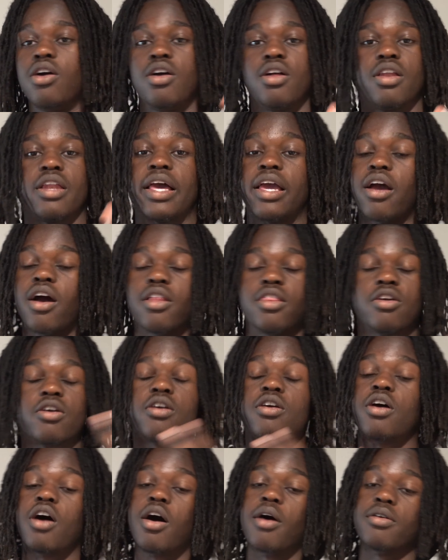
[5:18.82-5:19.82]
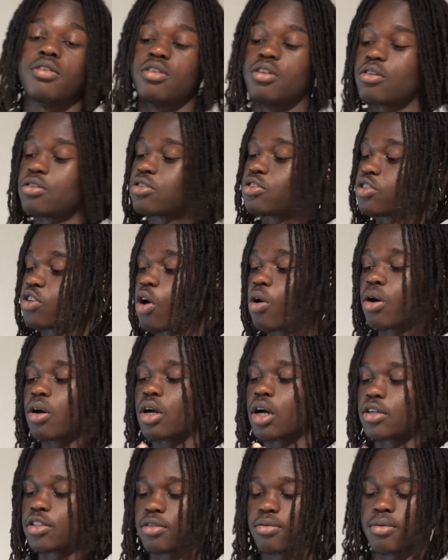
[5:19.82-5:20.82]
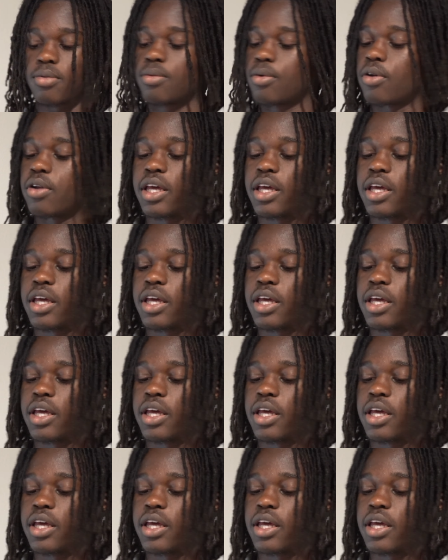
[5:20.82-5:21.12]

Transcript: Like they're so uncomfortable.